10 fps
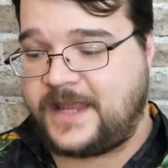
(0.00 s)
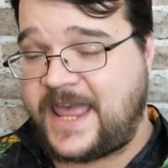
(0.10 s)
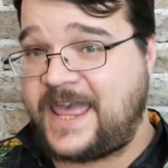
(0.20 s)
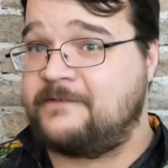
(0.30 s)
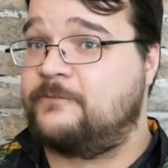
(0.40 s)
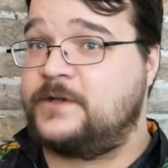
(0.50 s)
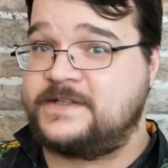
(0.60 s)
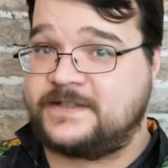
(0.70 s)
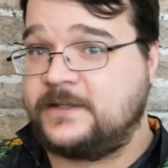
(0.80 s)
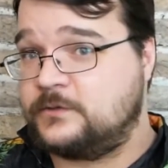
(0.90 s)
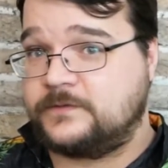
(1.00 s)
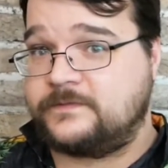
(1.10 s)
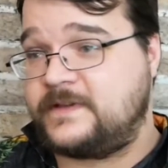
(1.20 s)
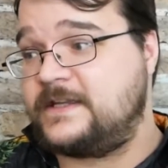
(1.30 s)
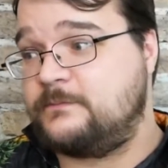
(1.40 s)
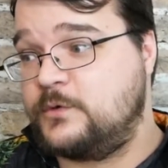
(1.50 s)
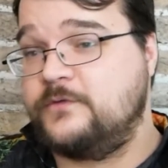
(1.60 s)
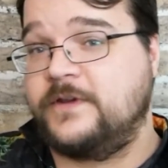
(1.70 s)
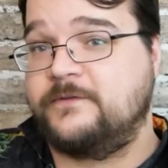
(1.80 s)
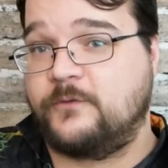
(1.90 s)
every single feat
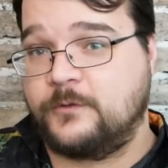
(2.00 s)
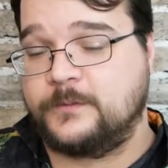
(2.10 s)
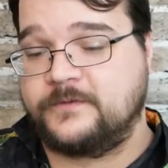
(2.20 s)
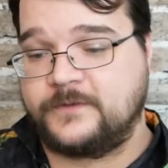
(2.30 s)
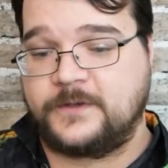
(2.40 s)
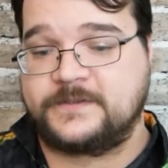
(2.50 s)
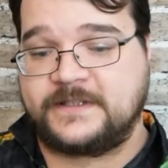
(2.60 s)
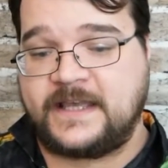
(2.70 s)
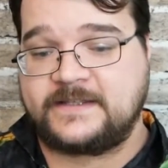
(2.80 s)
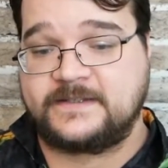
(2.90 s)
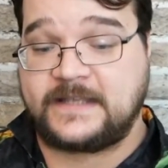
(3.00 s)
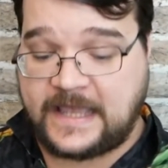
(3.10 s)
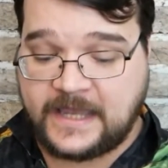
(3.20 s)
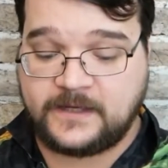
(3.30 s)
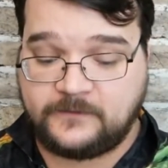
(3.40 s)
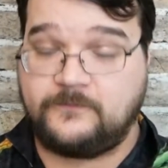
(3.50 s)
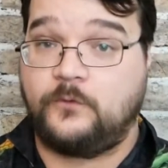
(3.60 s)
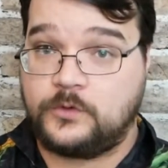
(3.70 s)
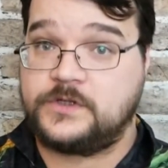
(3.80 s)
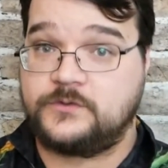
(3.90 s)
moving forward for those classes, and
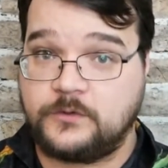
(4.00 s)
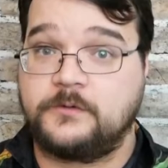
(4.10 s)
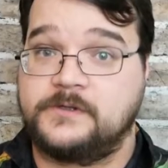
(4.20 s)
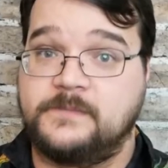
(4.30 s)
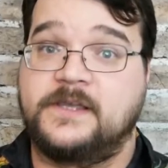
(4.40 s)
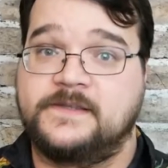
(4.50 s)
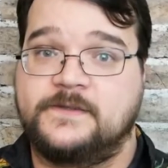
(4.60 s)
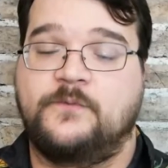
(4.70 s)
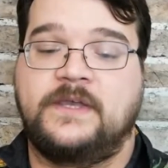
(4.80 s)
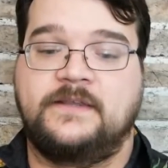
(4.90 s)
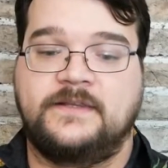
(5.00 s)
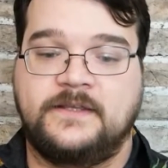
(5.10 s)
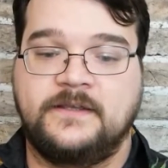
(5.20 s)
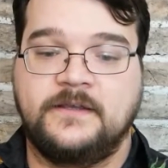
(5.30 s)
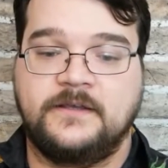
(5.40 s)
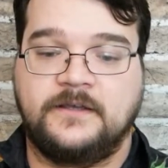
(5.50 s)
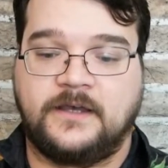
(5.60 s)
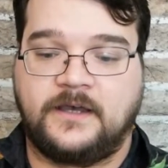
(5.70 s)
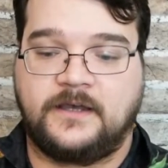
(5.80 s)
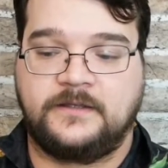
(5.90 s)
for the Druid, because of the way the
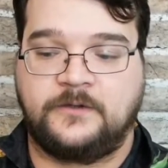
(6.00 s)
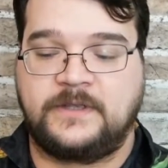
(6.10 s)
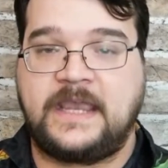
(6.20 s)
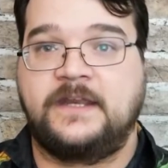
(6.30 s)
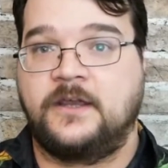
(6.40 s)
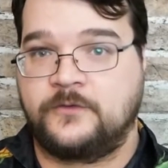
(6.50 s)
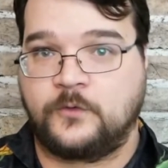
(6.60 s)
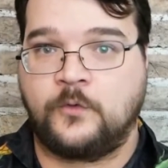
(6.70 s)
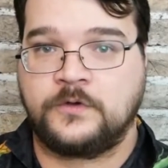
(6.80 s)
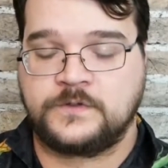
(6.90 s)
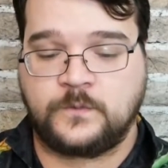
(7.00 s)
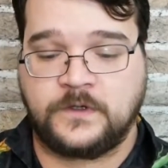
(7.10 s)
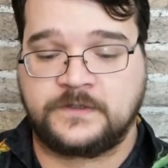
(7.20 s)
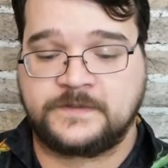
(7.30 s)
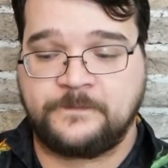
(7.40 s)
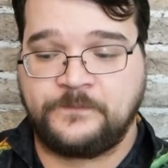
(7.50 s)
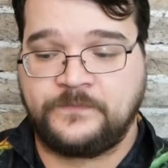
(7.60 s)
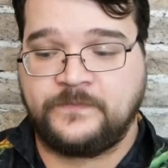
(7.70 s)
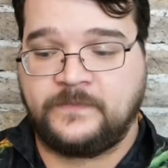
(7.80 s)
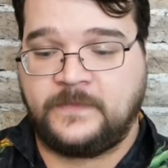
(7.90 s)
gaining other orders works,
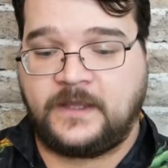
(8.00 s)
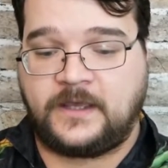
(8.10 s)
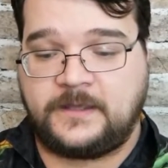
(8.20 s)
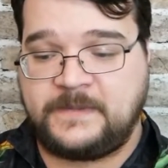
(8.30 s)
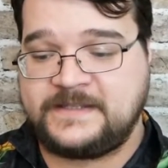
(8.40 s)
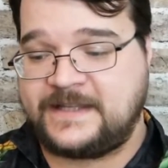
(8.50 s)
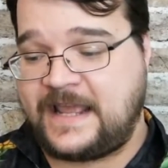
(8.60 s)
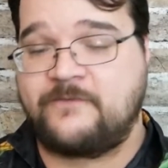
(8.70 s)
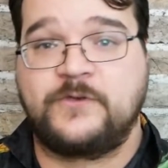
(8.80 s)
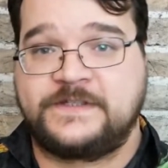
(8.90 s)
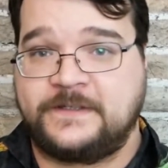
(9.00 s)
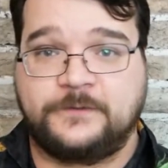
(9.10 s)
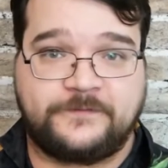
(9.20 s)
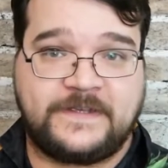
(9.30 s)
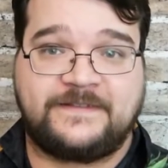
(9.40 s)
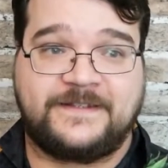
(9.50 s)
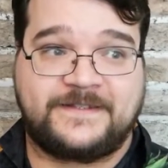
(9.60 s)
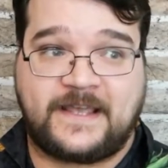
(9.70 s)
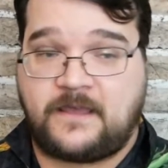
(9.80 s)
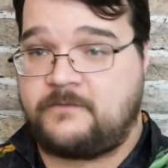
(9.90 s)
it means that every single feat
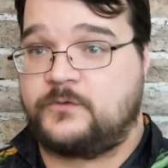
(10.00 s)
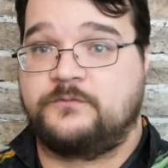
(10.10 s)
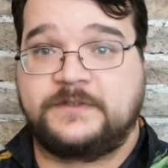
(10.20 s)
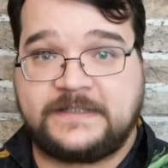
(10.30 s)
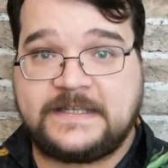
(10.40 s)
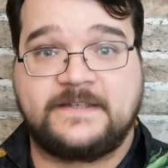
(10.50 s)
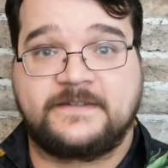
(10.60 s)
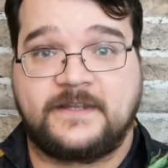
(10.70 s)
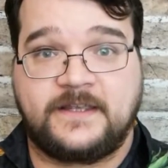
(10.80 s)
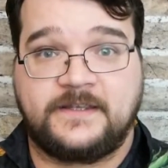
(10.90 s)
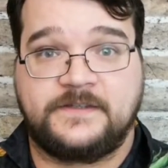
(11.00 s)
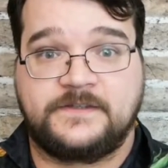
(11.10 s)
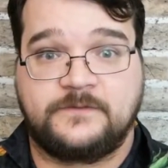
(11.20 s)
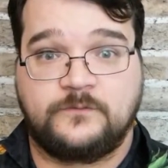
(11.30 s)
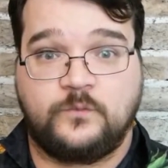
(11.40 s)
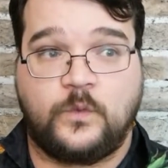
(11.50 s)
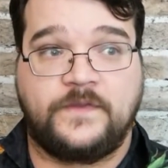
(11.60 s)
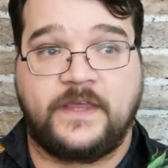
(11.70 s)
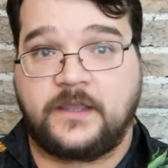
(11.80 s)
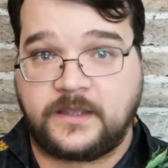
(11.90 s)
that's ever released is
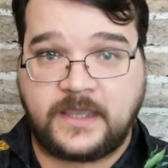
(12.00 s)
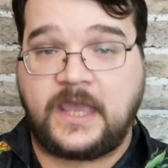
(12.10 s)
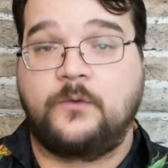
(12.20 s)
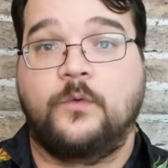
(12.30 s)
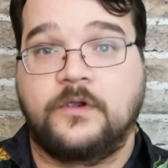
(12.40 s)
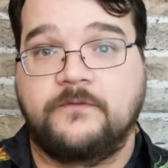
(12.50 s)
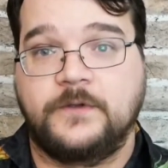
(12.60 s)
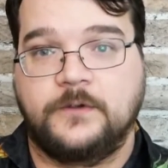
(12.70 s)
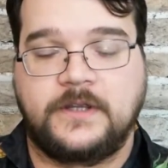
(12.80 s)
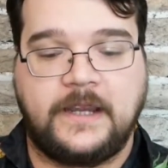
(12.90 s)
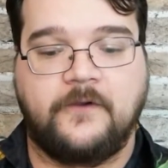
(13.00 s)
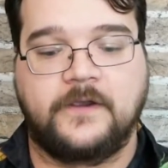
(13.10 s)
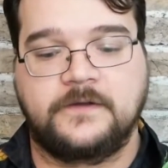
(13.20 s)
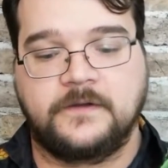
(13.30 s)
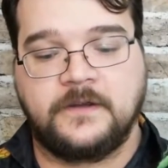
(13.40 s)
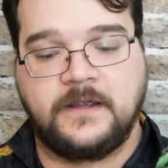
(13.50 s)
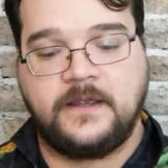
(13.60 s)
one that can work for your character.